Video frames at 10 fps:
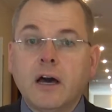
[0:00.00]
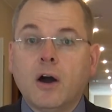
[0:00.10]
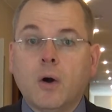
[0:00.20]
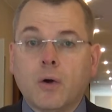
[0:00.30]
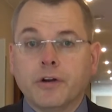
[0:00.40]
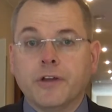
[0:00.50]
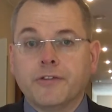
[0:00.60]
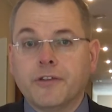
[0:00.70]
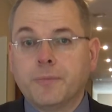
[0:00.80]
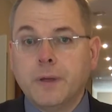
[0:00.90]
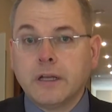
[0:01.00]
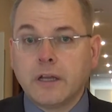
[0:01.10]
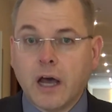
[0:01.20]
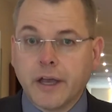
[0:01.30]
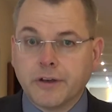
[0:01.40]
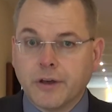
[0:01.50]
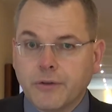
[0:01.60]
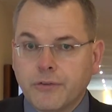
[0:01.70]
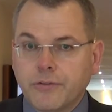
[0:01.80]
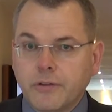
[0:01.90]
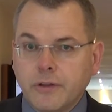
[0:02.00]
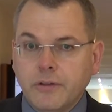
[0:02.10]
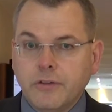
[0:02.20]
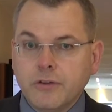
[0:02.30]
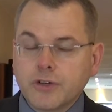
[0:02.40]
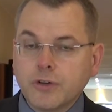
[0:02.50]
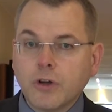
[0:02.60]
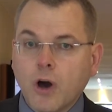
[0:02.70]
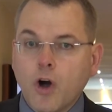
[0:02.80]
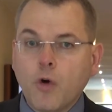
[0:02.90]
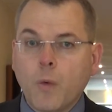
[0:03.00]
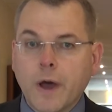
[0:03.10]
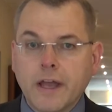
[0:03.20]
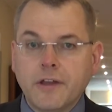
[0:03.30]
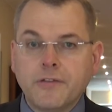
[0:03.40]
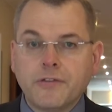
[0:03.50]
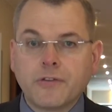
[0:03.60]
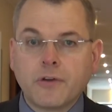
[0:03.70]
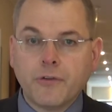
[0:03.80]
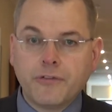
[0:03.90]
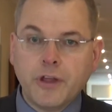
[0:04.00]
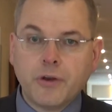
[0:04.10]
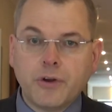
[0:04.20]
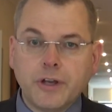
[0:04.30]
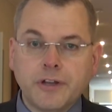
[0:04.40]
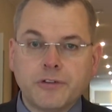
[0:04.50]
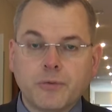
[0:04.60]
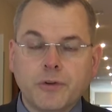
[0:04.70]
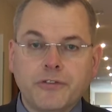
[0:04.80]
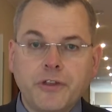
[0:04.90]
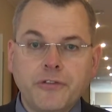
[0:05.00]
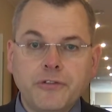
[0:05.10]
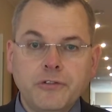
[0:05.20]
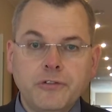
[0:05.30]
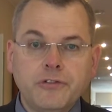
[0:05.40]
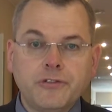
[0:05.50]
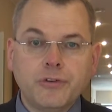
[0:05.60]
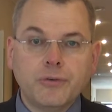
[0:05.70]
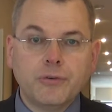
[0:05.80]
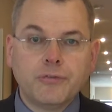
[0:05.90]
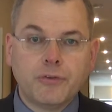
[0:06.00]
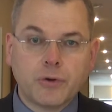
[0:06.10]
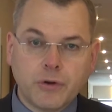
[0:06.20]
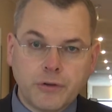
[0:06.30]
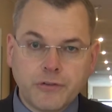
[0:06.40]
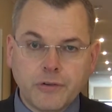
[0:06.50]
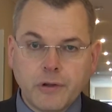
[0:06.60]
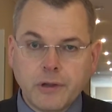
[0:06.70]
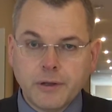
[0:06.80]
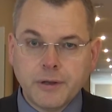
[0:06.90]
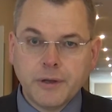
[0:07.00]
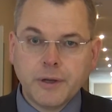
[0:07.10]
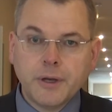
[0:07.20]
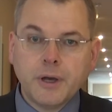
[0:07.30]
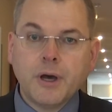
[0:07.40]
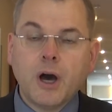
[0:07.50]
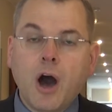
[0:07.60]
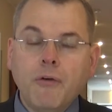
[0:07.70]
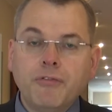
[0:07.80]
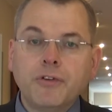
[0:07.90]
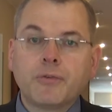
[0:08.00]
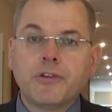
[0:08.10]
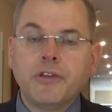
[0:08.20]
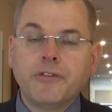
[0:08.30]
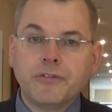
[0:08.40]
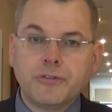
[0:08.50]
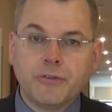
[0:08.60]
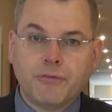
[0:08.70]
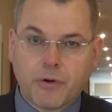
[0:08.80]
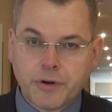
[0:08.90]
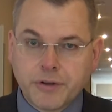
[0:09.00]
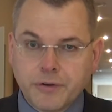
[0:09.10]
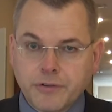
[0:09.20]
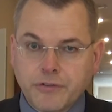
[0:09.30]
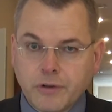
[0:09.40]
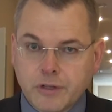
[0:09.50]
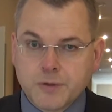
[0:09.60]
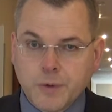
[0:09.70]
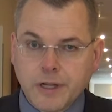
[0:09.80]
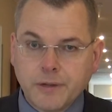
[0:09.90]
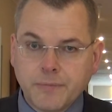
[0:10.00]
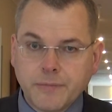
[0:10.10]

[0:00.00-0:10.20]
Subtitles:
auris is being diagnosed, you should always consider it resistant to fluconazole, often resistant to voriconazole as well.